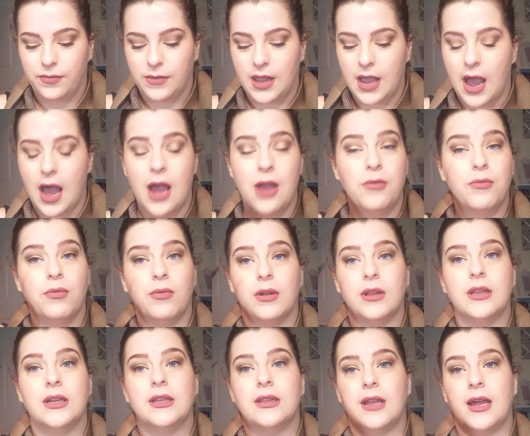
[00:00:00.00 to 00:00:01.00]
Yeah, I
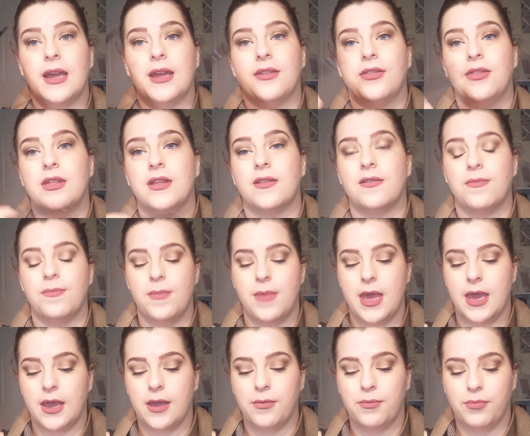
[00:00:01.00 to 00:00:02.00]
really like this
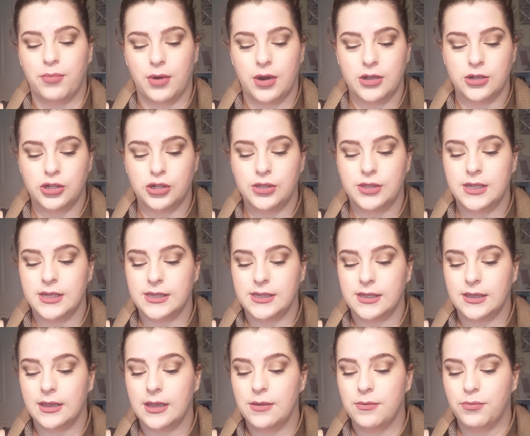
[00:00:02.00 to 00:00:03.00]
makeup brush,
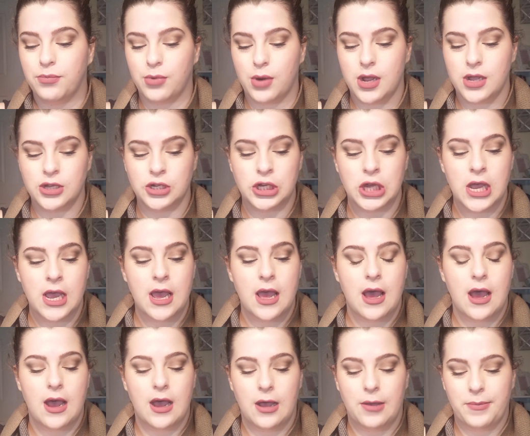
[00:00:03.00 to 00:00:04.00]
this lip brush.
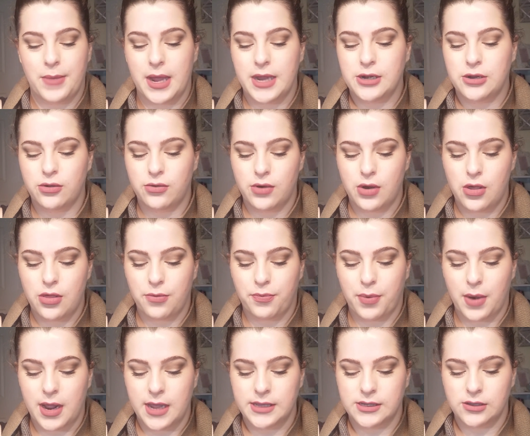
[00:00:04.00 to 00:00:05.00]
I don't know the
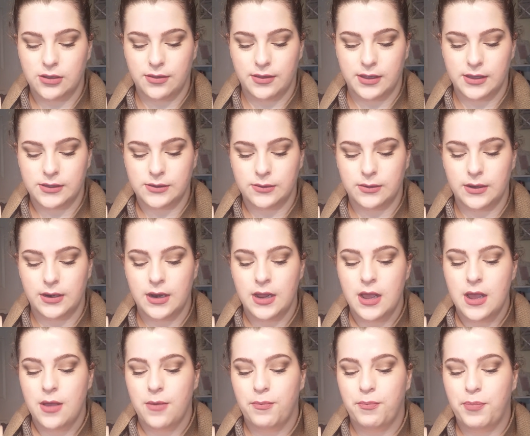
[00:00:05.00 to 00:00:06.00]
price on this one,
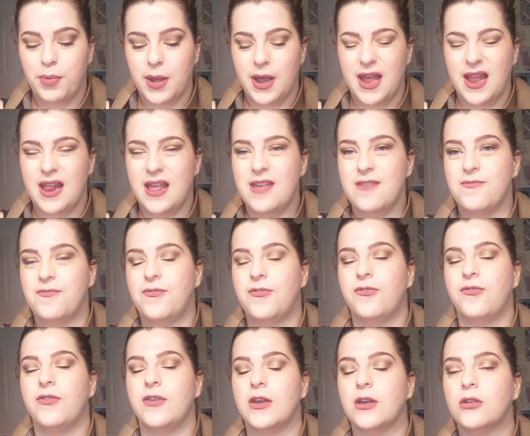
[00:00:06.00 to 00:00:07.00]
but it
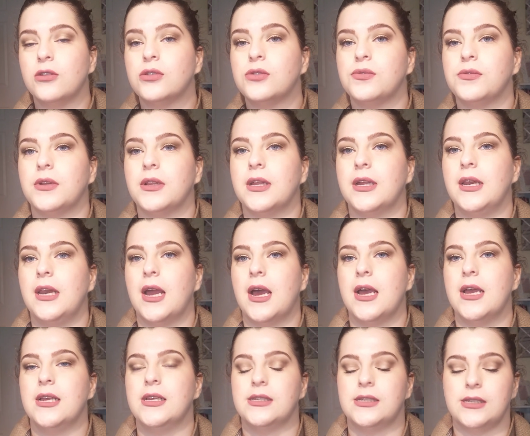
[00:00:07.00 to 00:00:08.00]
feels really
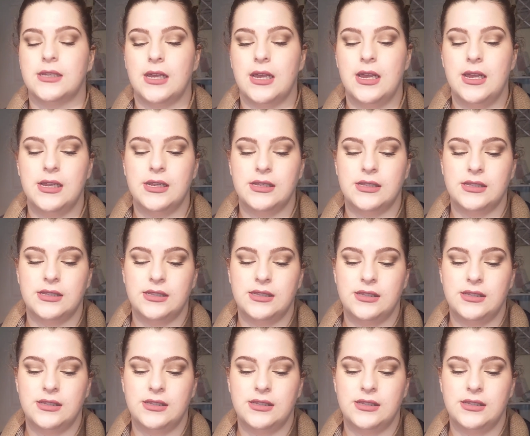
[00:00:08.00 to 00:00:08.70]
nice. It